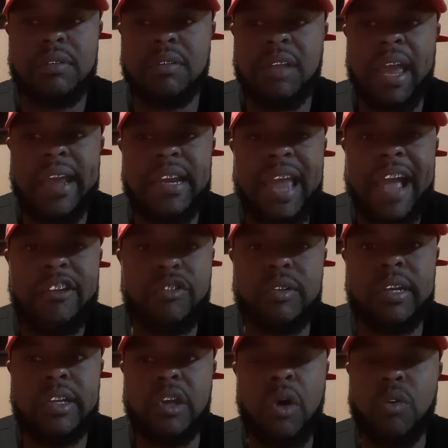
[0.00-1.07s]
They
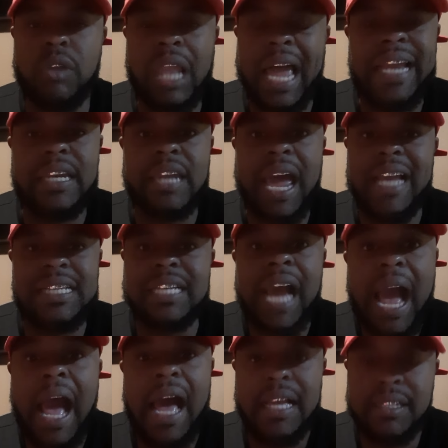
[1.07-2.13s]
naturally don't like nice
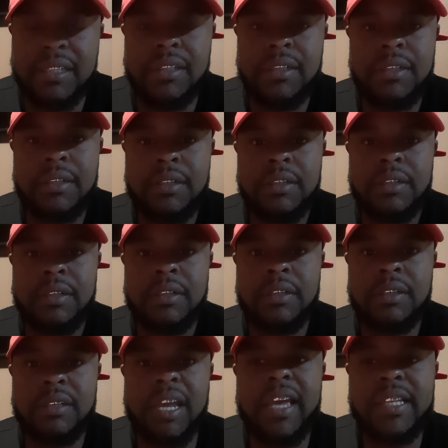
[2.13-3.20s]
guys.
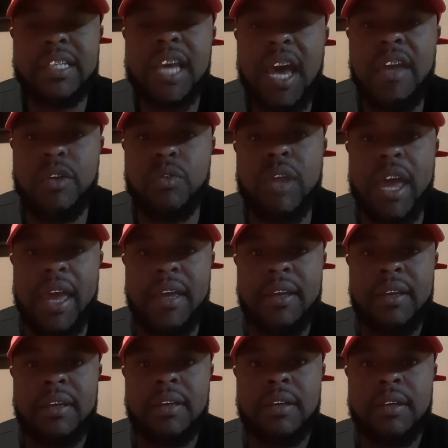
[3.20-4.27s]
They'll tell you that
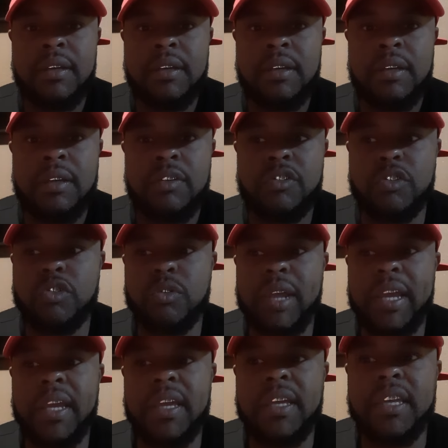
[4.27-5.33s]
just so
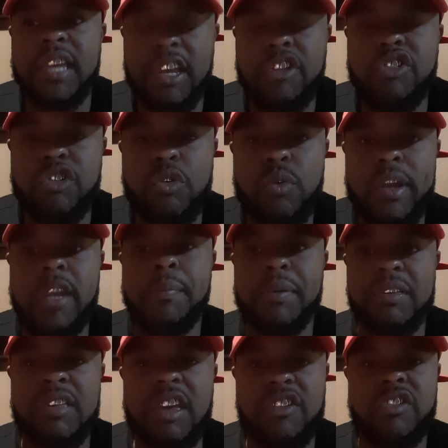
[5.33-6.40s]
they can get you in the
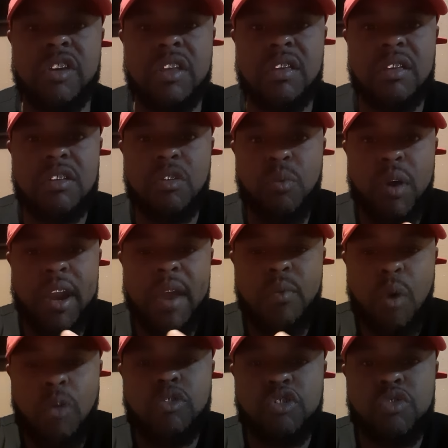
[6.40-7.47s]
position to where they
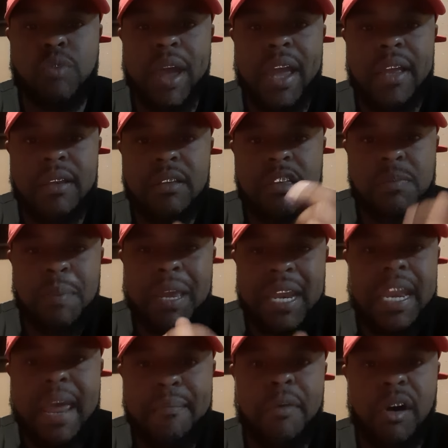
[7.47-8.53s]
want you at.
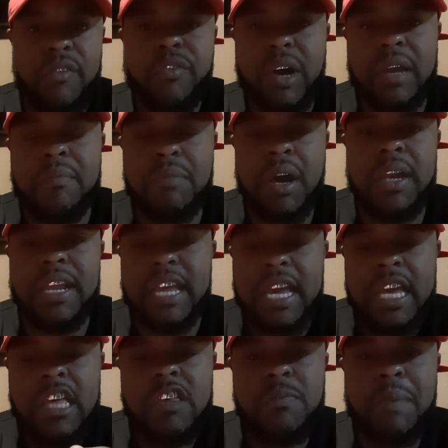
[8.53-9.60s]
Spending that motherfucking money,
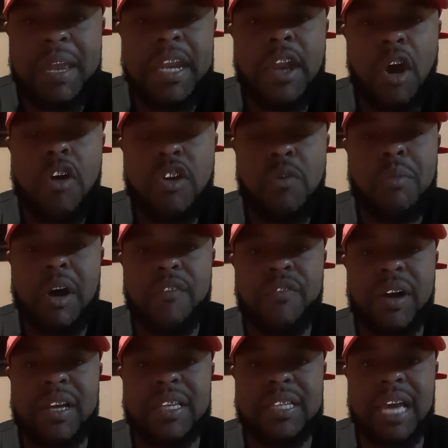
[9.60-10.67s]
spending all your
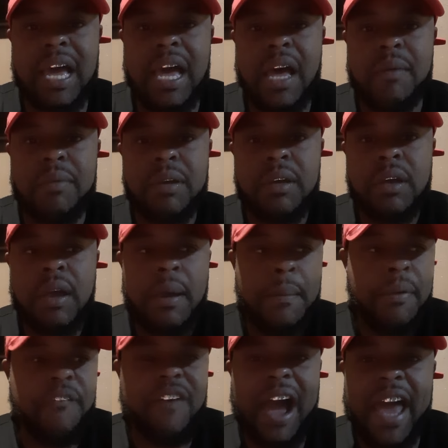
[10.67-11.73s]
motherfucking time,
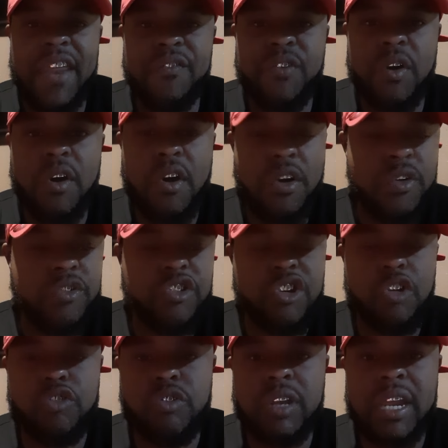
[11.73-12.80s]
providing for her
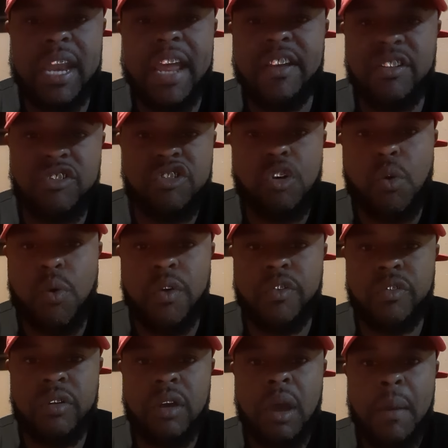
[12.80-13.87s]
children that ain't
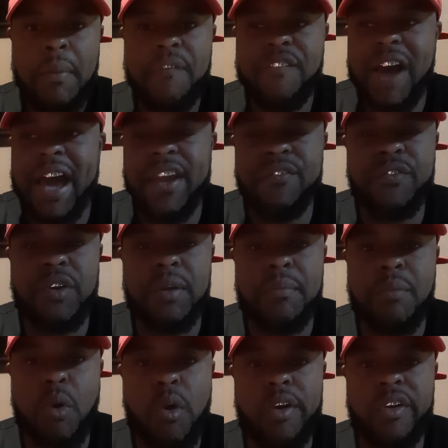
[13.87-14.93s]
yours, providing for the
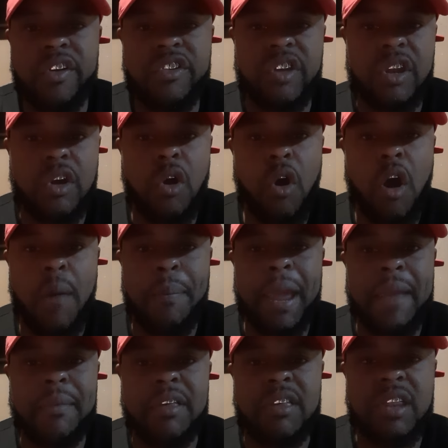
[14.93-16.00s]
mortgage and the car
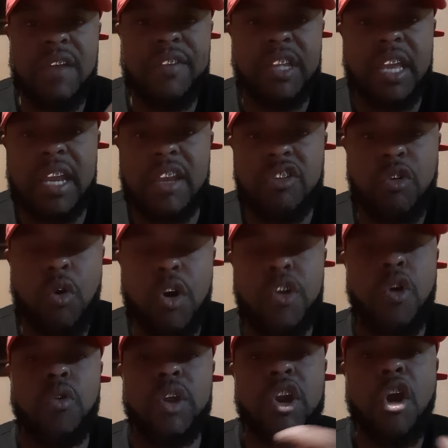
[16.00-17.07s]
payments and everything that's going
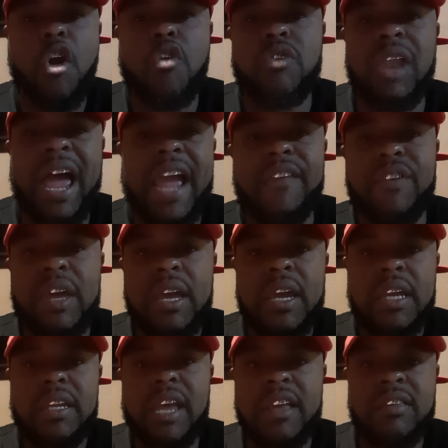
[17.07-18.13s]
on in her life
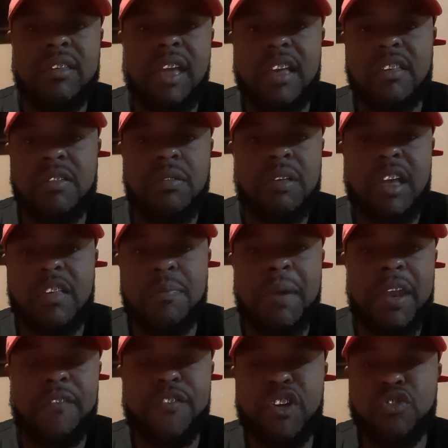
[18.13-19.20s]
that's that's that's
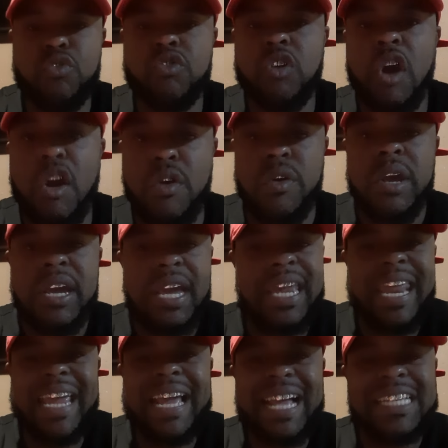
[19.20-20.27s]
beneficial to her
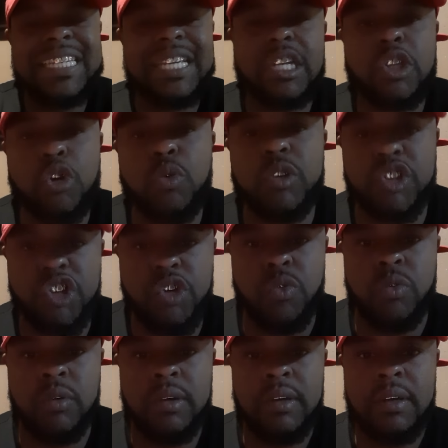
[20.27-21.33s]
and ain't got shit to do with you.